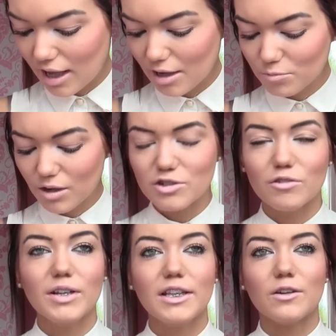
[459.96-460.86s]
I
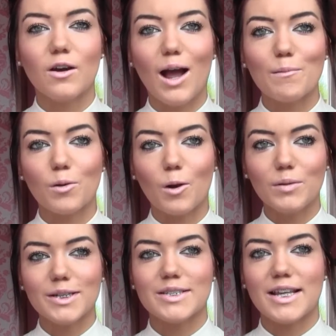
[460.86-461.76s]
don't really know. I'd
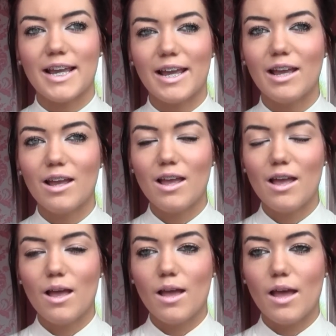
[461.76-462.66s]
probably say
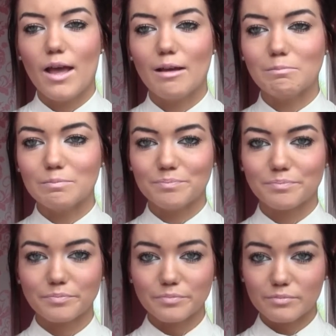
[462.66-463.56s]

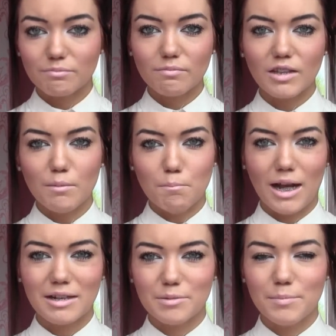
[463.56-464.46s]

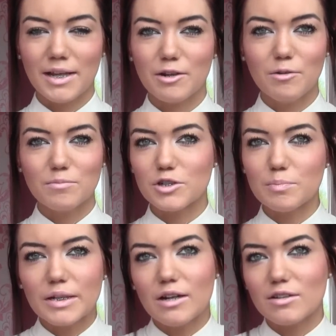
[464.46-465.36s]
MAC makeup, just
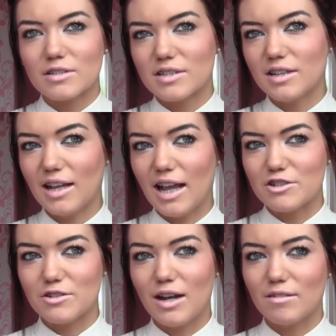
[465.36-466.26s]
because I
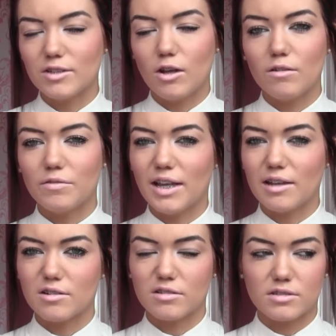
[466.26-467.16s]
don't have a lot of
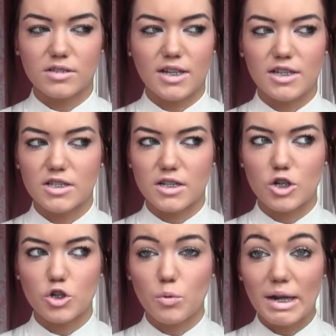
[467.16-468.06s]
it because it's
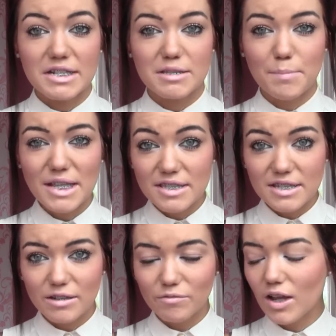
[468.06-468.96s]
too
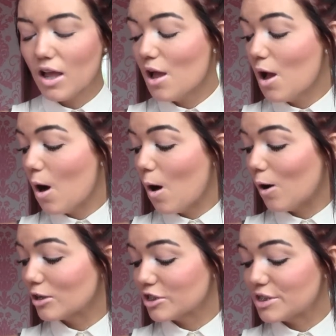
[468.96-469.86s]
expensive,
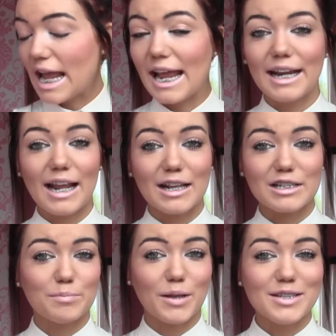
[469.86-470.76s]
or just any
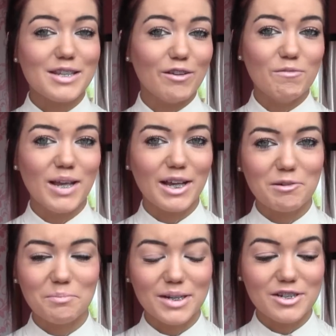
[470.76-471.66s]
expensive
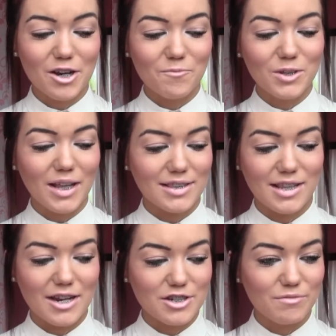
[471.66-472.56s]
makeup in general. I'd
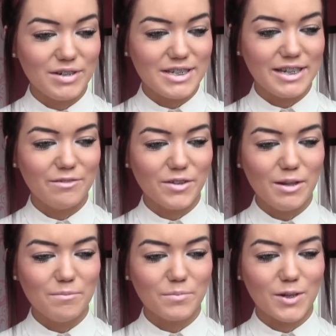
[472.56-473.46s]
like to receive
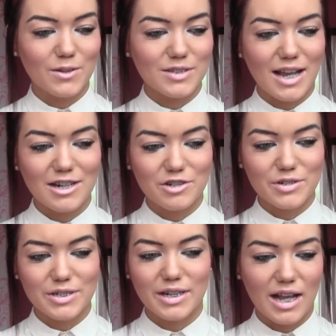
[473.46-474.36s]
it because I
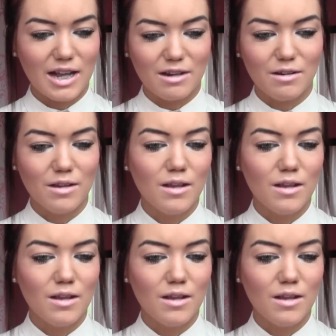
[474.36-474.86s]
just can't.